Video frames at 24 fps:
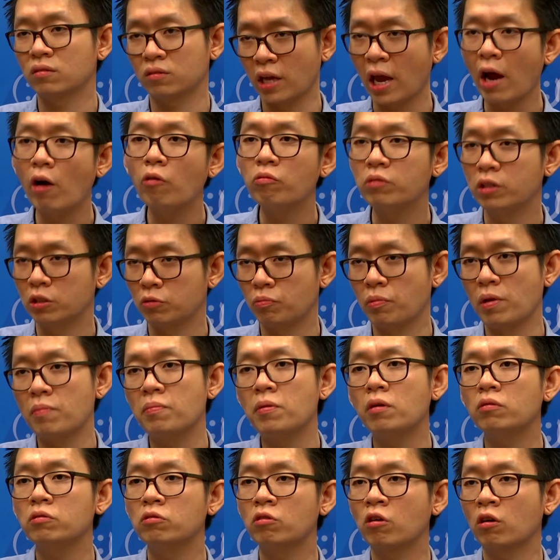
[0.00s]
help these
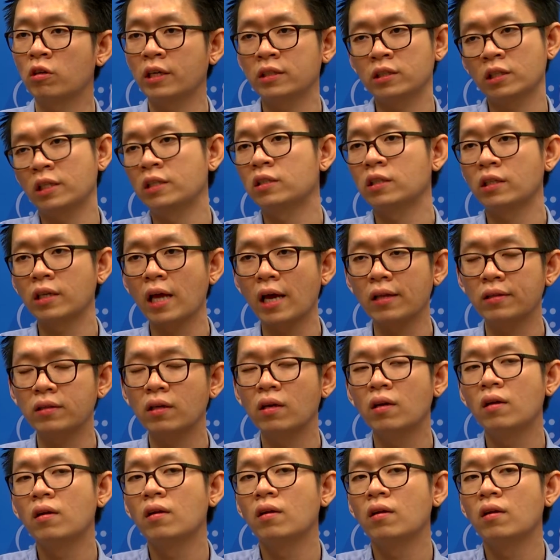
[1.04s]
people to connect the internet.